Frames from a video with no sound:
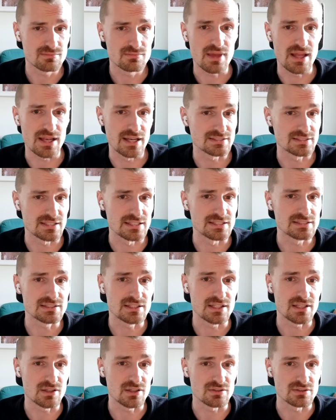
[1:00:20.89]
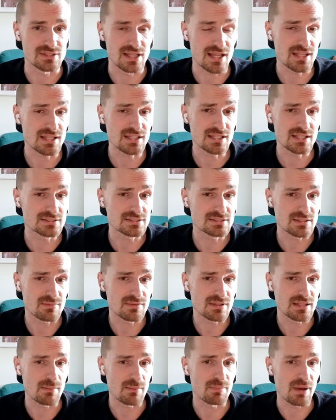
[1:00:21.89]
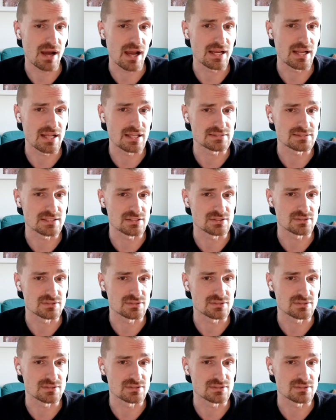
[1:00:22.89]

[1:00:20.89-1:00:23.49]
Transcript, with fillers: and is easy to use. I think this is something that Binance has